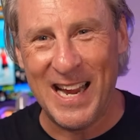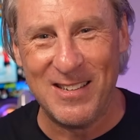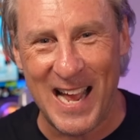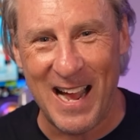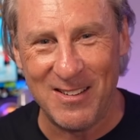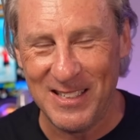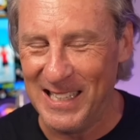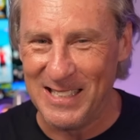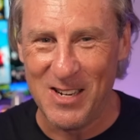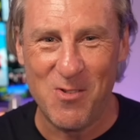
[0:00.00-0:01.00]
ShareTown.
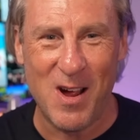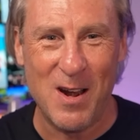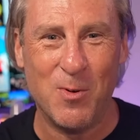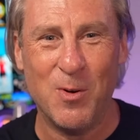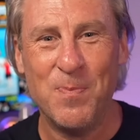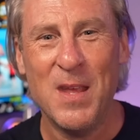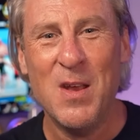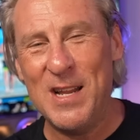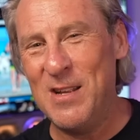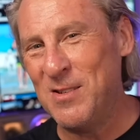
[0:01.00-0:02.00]
It's incredible.
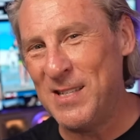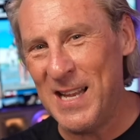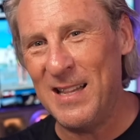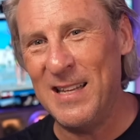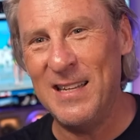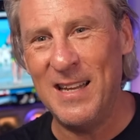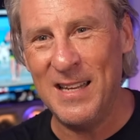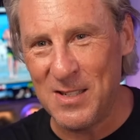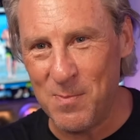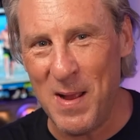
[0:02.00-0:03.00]
When you sell it
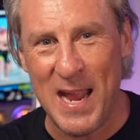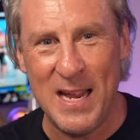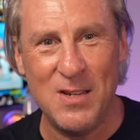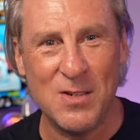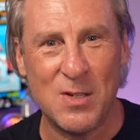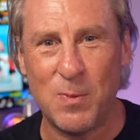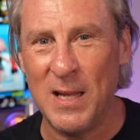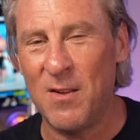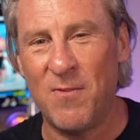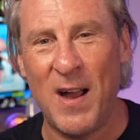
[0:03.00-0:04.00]
is made, you
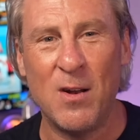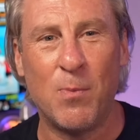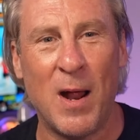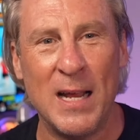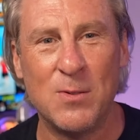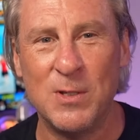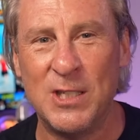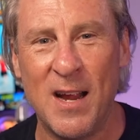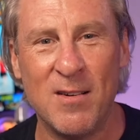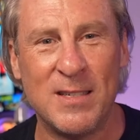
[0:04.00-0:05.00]
split the final price
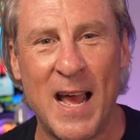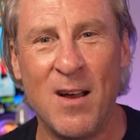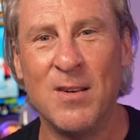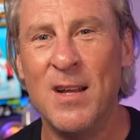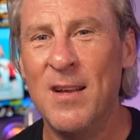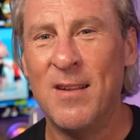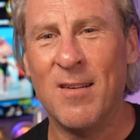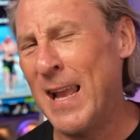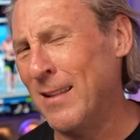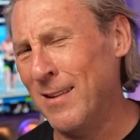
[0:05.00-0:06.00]
with ShareTown. They're
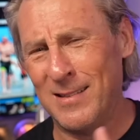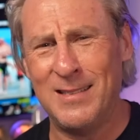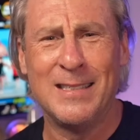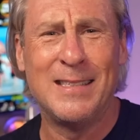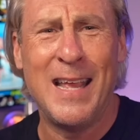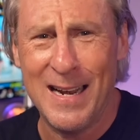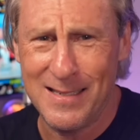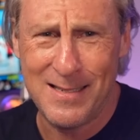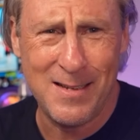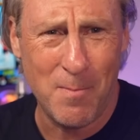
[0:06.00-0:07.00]
like, look, just
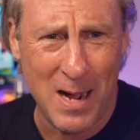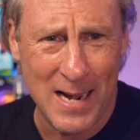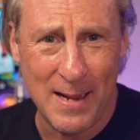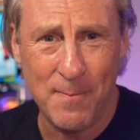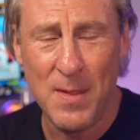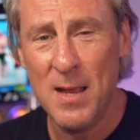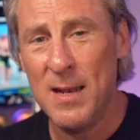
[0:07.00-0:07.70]
get us some money.